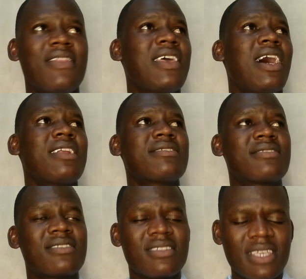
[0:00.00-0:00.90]
they are
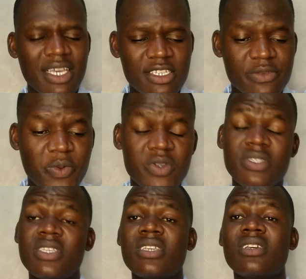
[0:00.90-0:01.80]

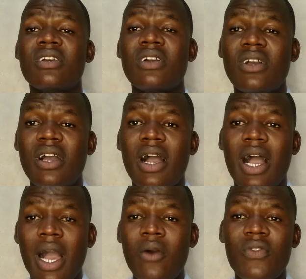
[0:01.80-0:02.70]
exposing
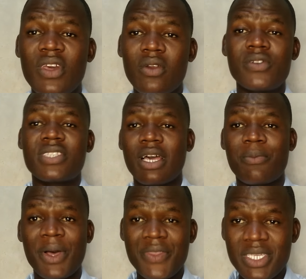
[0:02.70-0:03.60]
how the roads
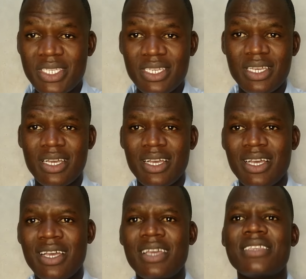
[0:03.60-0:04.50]
are pathetic,
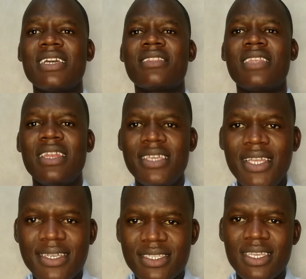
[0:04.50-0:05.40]
yet the
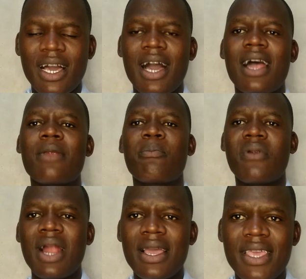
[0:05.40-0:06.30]
leaders are
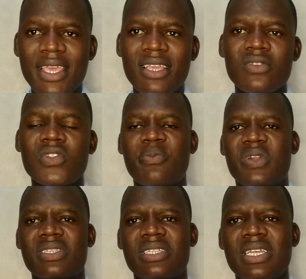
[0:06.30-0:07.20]
bragging to the
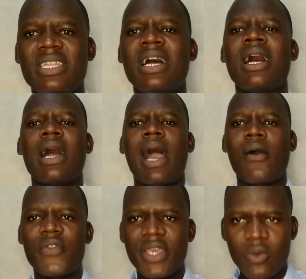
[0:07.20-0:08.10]
president
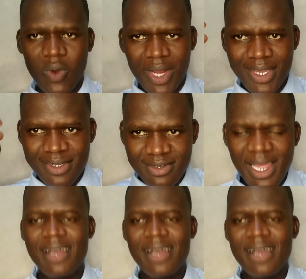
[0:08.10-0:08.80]
how they collect